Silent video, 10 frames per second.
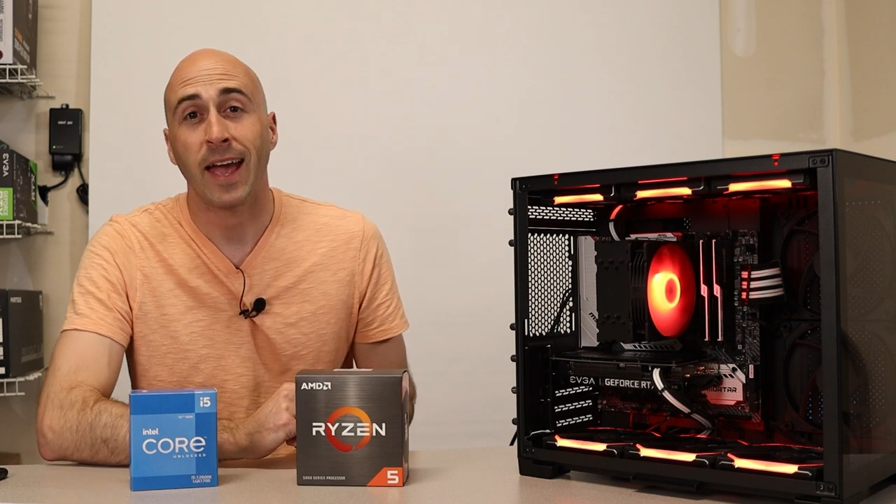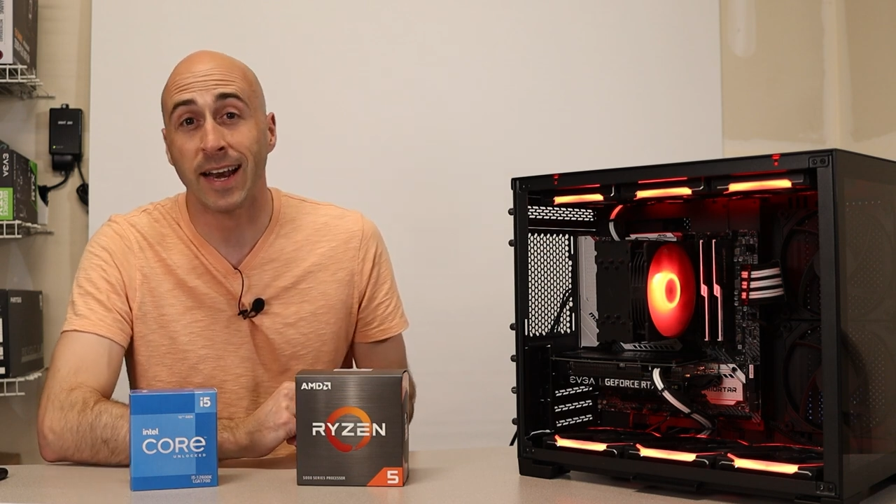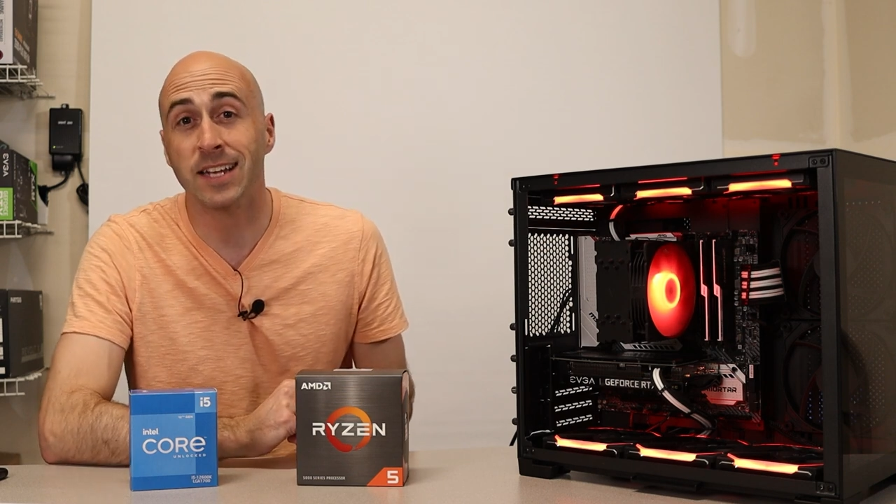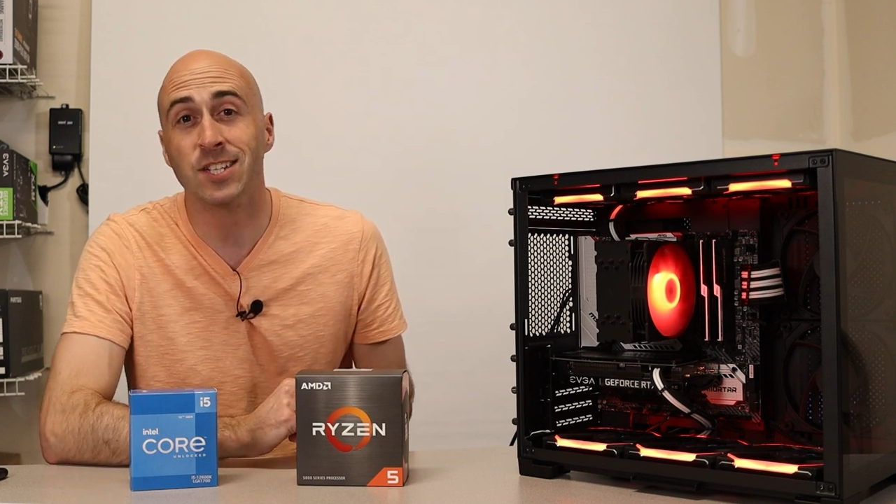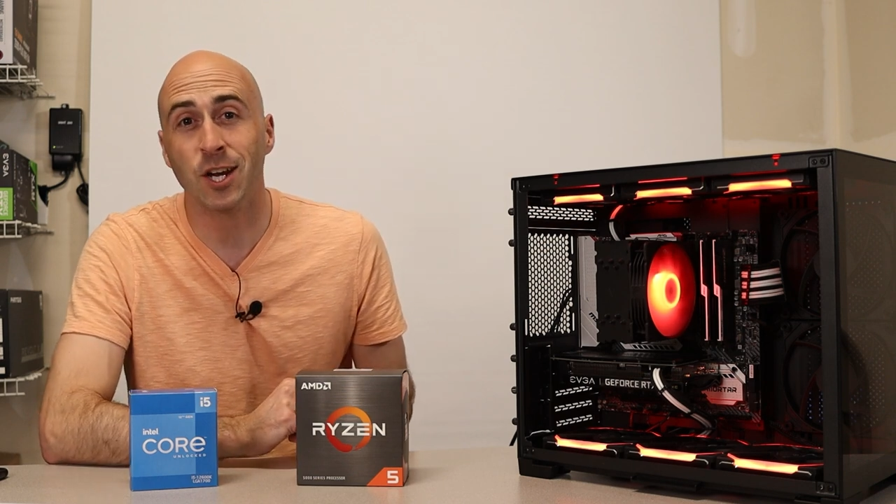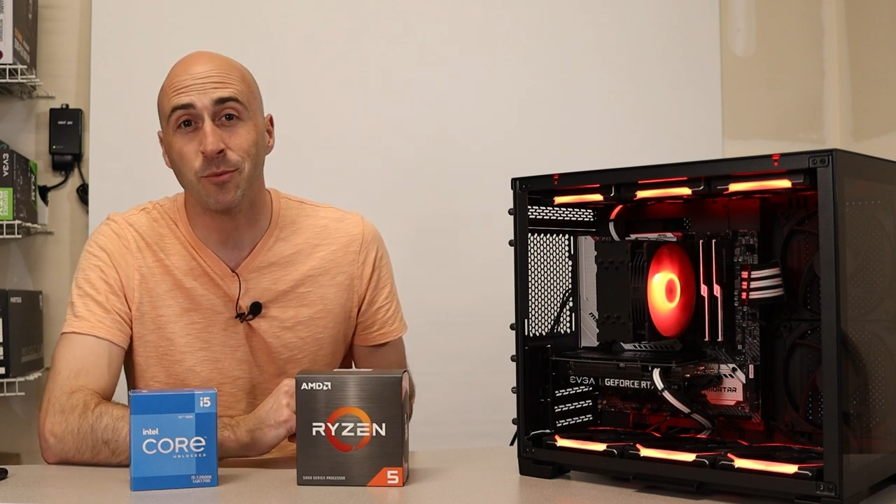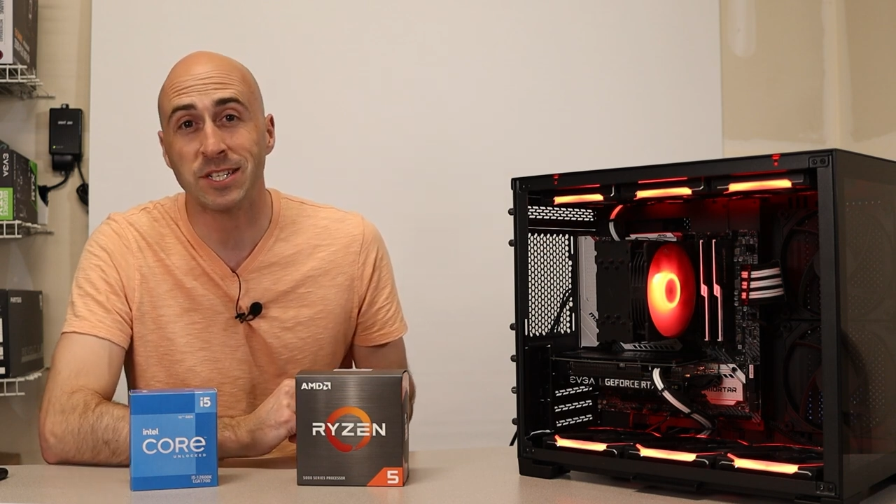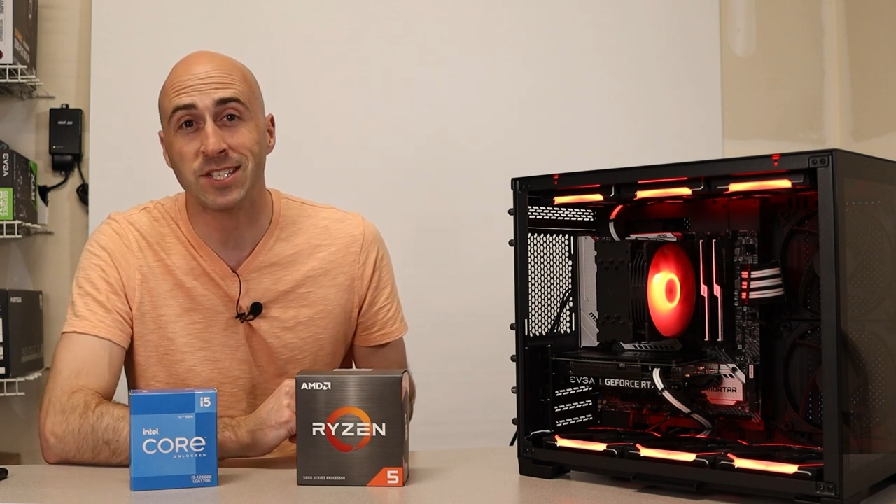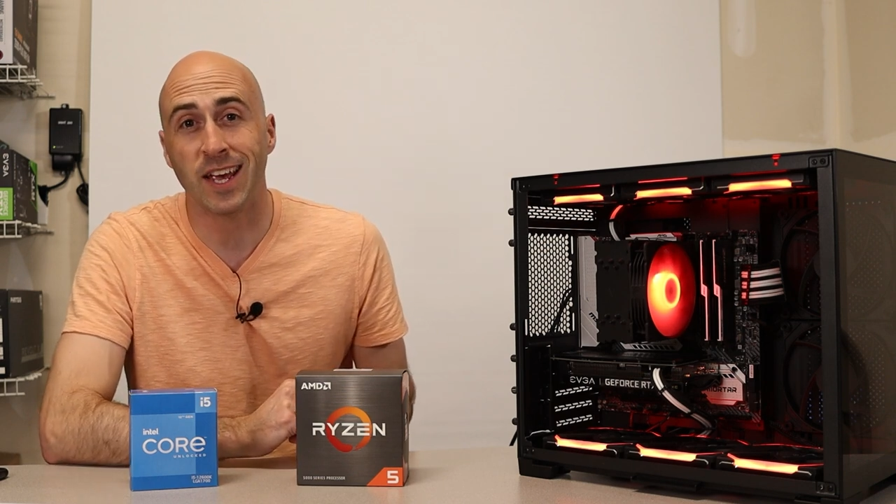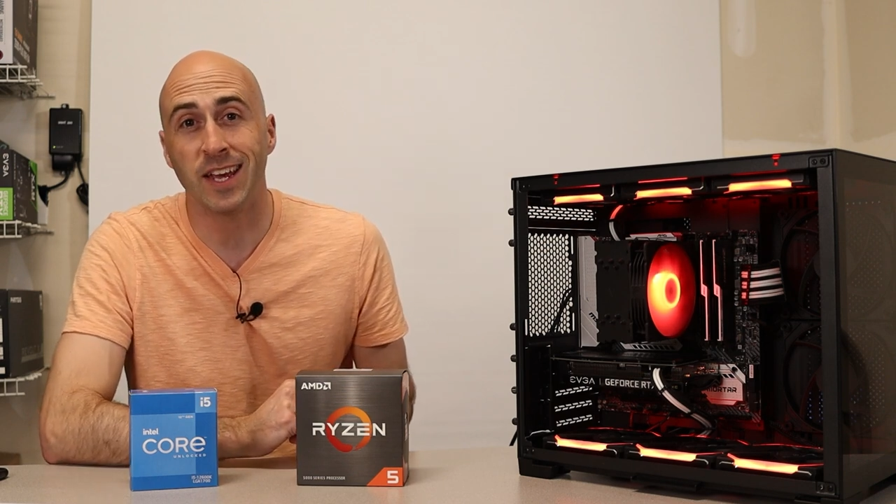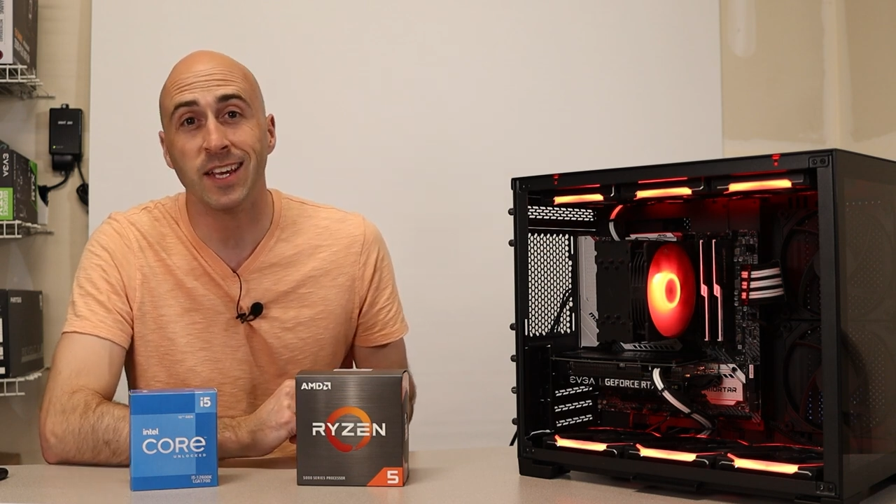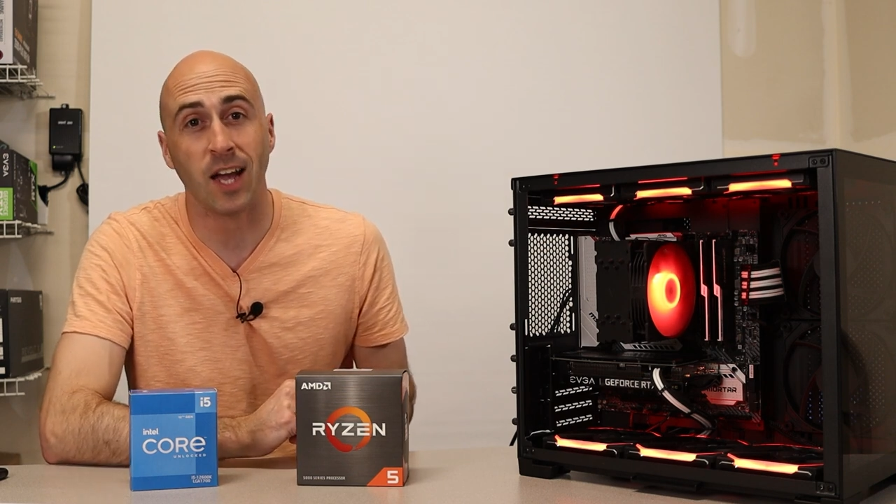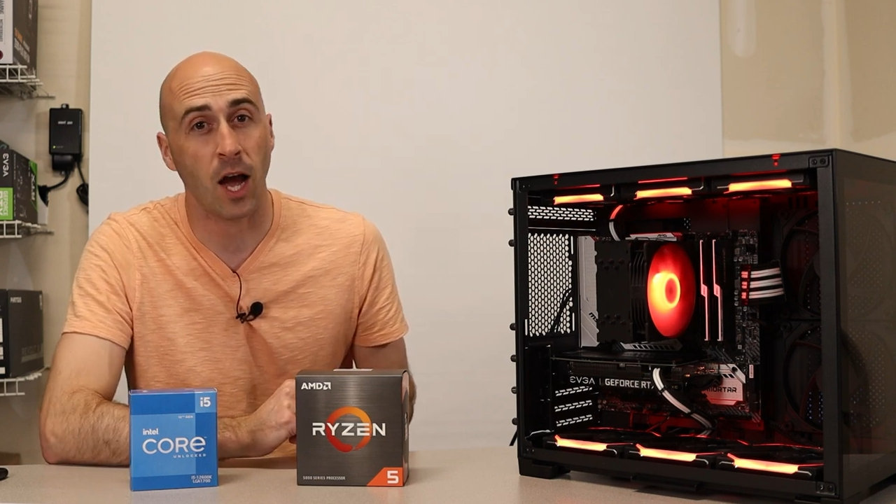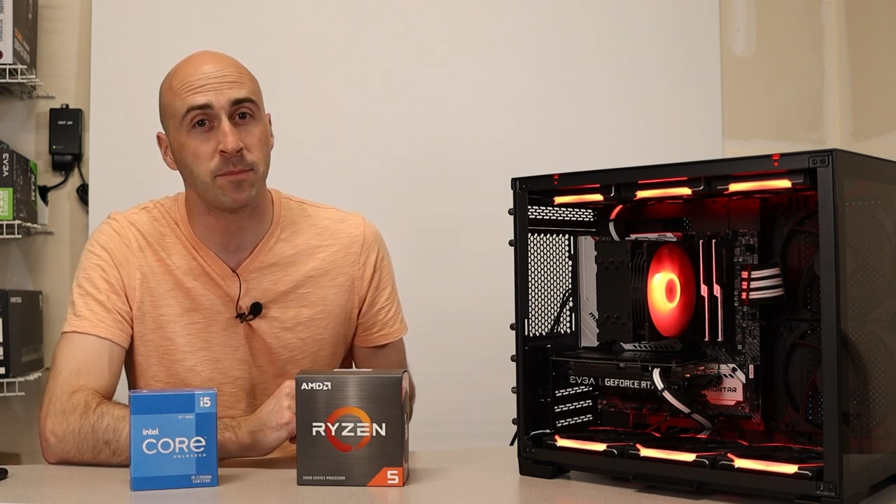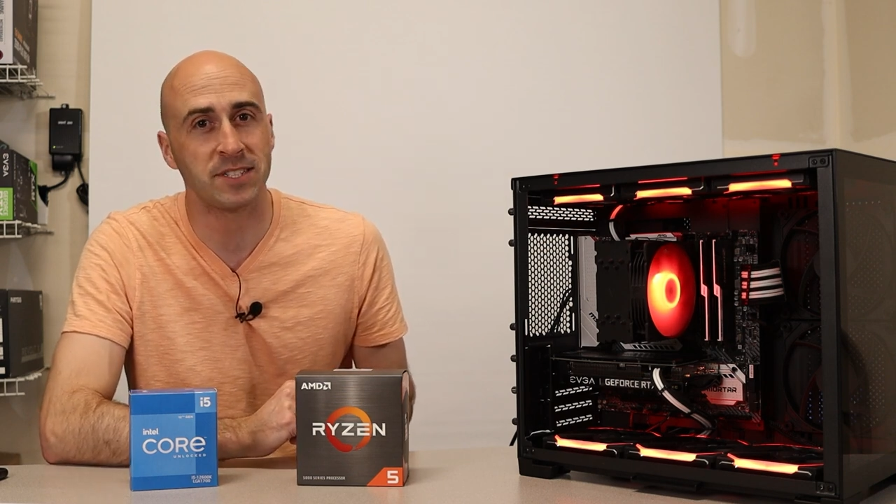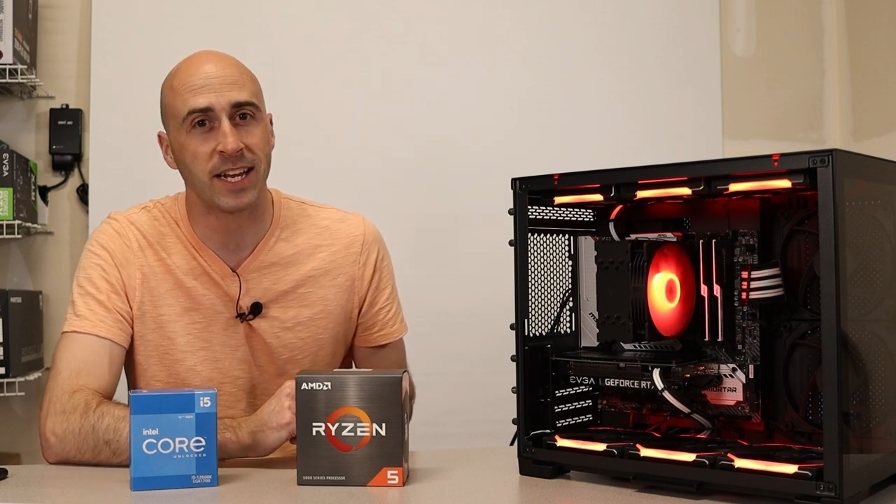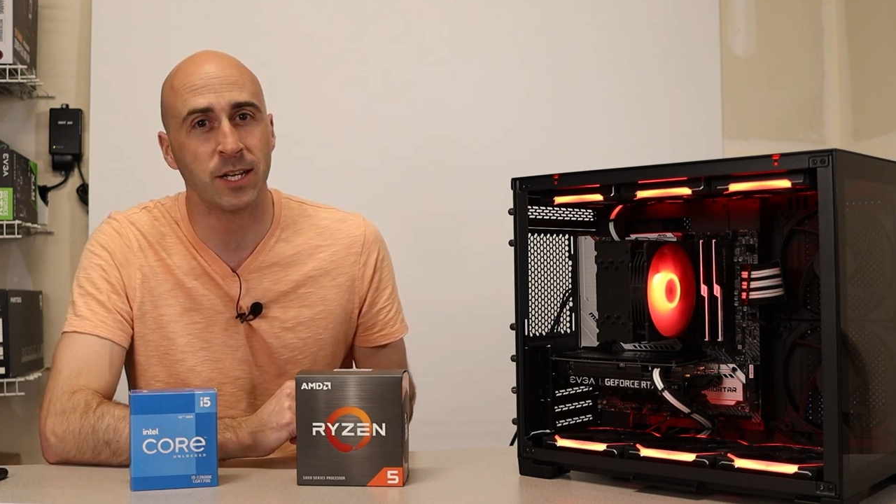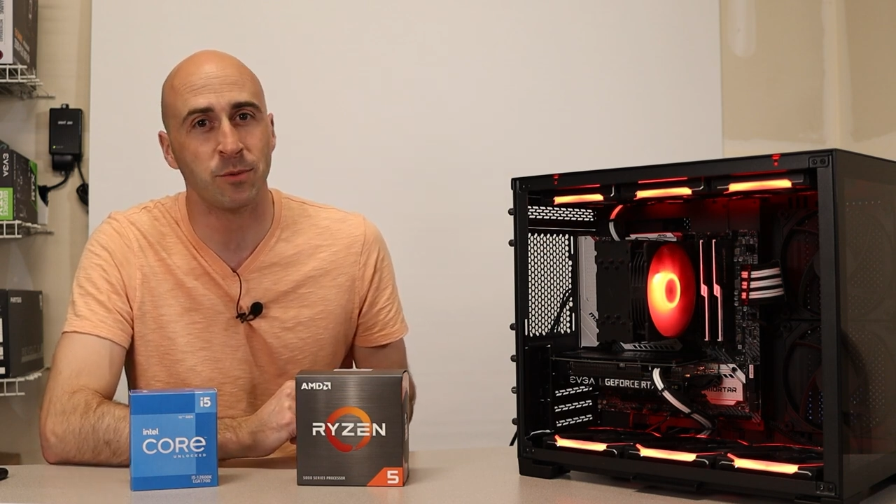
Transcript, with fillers: And as I always say, I'm Danny